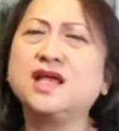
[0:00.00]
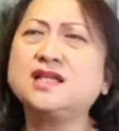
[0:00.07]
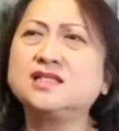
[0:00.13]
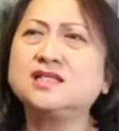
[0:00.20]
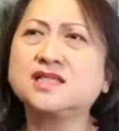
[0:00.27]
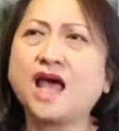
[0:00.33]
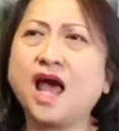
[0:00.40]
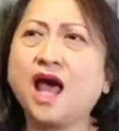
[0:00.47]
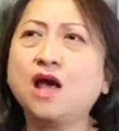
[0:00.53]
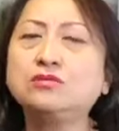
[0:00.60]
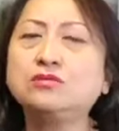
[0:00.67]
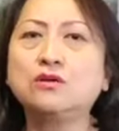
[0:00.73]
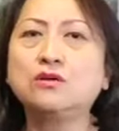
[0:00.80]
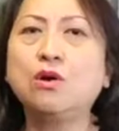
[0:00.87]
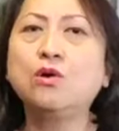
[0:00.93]
So that is
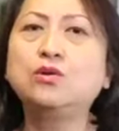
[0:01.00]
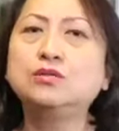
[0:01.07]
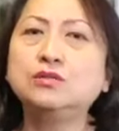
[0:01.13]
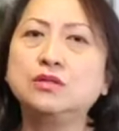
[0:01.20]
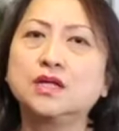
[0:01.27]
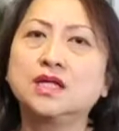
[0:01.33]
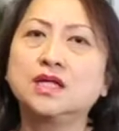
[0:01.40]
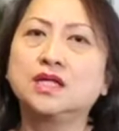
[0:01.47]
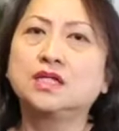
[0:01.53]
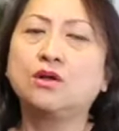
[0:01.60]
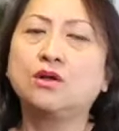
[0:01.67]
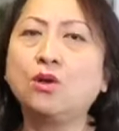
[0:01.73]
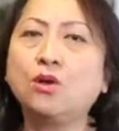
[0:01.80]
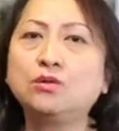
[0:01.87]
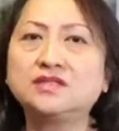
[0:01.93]
how the whole
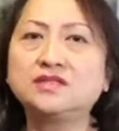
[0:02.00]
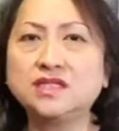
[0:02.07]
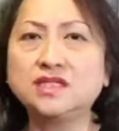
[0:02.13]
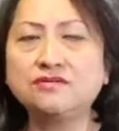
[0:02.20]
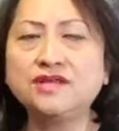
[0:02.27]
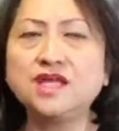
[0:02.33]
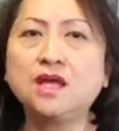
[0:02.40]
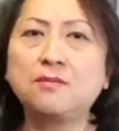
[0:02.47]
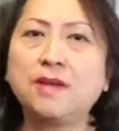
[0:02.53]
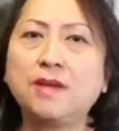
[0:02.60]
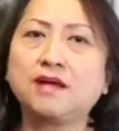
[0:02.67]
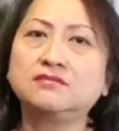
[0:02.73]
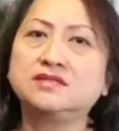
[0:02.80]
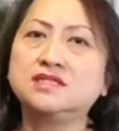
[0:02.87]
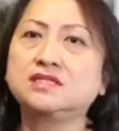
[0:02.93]
theory
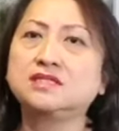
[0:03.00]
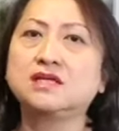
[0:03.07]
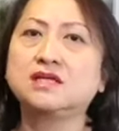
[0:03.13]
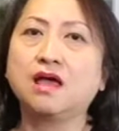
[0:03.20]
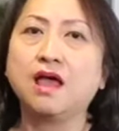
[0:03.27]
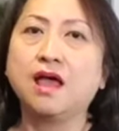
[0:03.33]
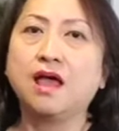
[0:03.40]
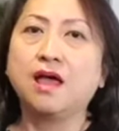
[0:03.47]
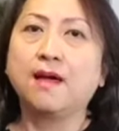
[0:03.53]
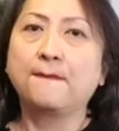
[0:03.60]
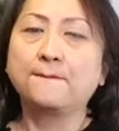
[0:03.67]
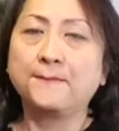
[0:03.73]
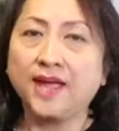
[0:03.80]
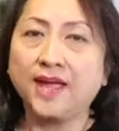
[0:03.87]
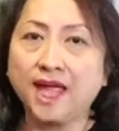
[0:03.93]
about this
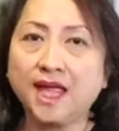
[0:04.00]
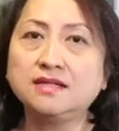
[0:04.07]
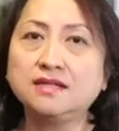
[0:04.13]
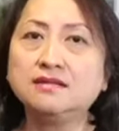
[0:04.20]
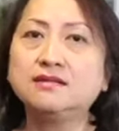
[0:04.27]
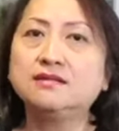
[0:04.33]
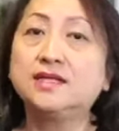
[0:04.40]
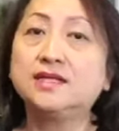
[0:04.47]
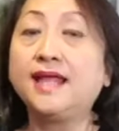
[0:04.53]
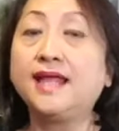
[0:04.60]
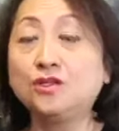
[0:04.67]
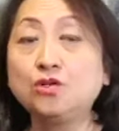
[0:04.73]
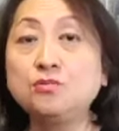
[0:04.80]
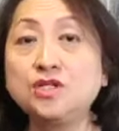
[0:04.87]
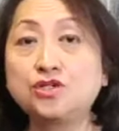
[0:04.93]
pain in
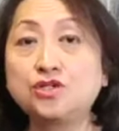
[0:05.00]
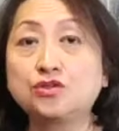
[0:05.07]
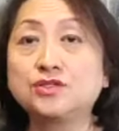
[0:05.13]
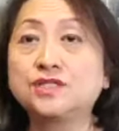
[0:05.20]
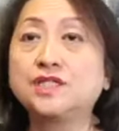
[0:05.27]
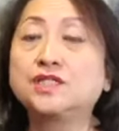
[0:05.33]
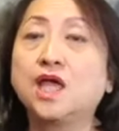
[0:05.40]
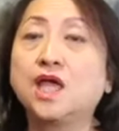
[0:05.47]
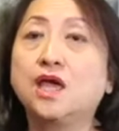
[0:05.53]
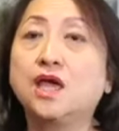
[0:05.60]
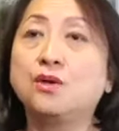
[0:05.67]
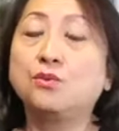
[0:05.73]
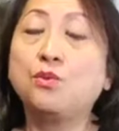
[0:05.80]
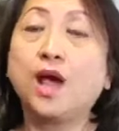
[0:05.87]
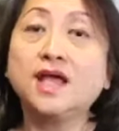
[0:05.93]
endometriosis.
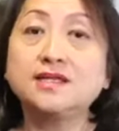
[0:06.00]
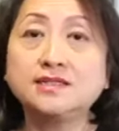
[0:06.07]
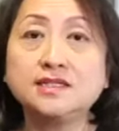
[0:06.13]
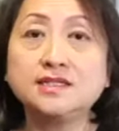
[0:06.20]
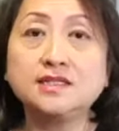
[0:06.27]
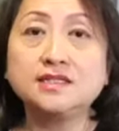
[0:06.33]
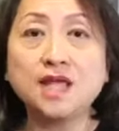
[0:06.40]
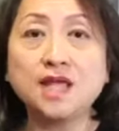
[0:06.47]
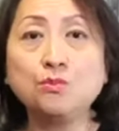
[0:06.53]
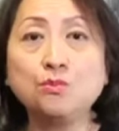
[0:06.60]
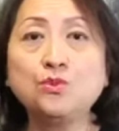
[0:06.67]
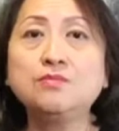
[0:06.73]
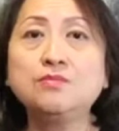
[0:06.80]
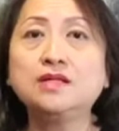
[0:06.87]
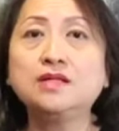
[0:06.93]
Why is it
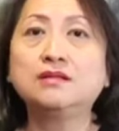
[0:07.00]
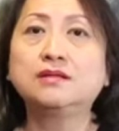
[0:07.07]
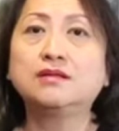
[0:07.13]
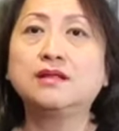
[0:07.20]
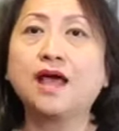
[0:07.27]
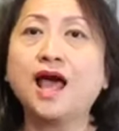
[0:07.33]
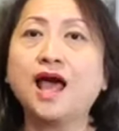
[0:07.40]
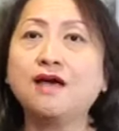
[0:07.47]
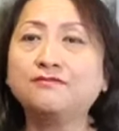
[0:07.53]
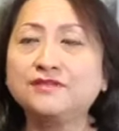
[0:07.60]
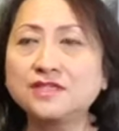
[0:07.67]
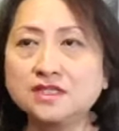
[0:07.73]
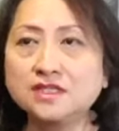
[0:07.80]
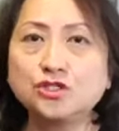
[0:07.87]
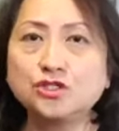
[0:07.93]
some women
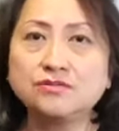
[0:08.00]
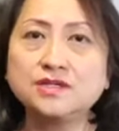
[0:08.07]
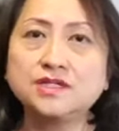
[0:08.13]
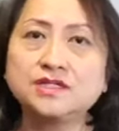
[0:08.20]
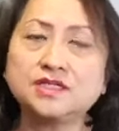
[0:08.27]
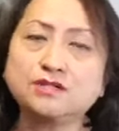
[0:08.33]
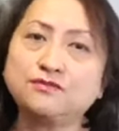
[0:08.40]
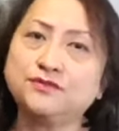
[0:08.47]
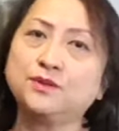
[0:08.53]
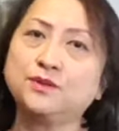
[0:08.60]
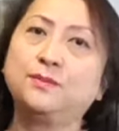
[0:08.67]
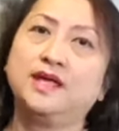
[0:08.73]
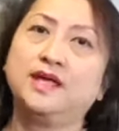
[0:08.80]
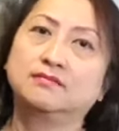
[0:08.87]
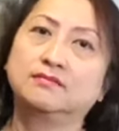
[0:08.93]
after surgery still
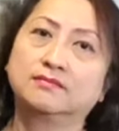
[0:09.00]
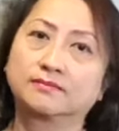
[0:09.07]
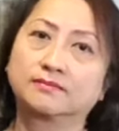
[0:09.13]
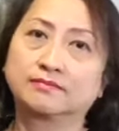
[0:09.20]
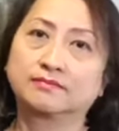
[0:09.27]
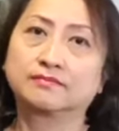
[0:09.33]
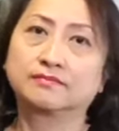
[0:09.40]
feel pain?